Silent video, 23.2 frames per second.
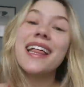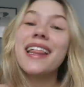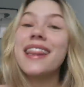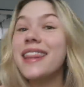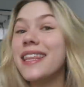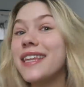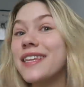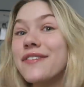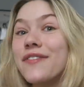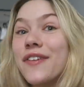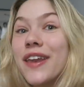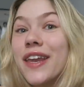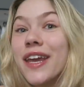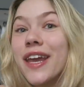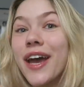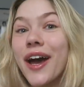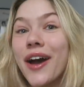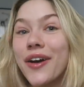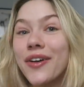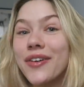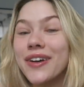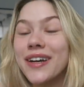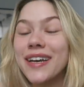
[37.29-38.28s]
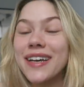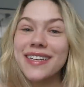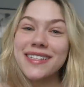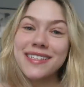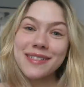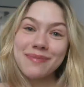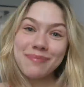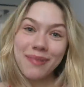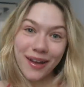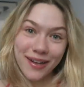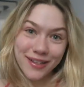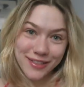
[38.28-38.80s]
This video
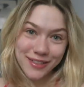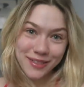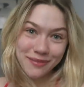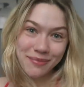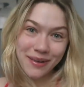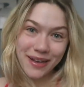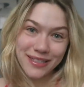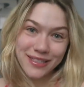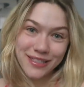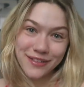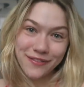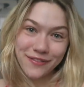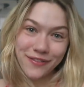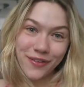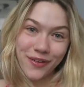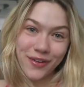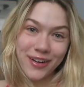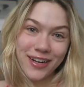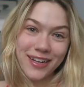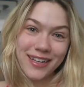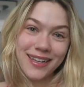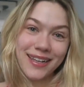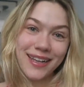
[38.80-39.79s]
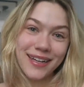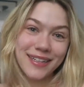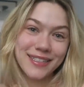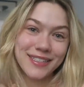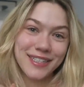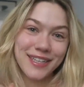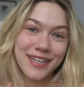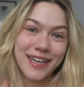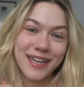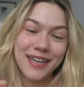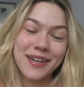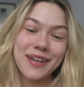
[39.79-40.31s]
is sponsored by Sephora
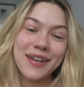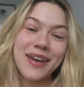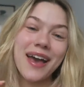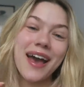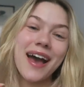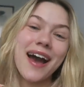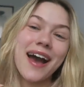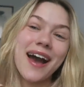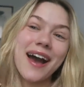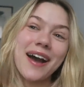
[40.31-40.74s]
Collection,